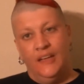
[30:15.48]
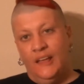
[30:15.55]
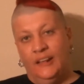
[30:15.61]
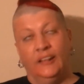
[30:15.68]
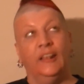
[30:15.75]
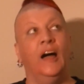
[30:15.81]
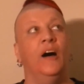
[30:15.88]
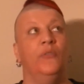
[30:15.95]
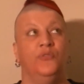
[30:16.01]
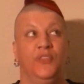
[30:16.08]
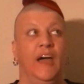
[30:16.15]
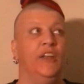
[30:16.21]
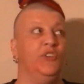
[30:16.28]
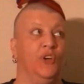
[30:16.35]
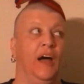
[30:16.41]
loves
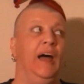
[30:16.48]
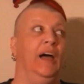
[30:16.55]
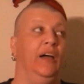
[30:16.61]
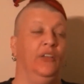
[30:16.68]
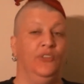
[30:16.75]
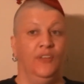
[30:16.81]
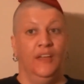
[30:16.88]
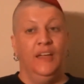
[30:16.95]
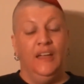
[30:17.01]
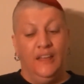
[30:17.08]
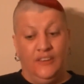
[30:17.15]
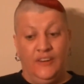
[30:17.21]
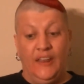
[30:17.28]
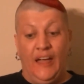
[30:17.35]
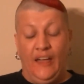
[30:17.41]
that child
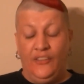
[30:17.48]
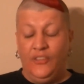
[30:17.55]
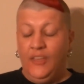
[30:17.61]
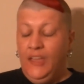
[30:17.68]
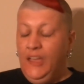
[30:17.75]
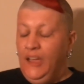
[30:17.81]
to death.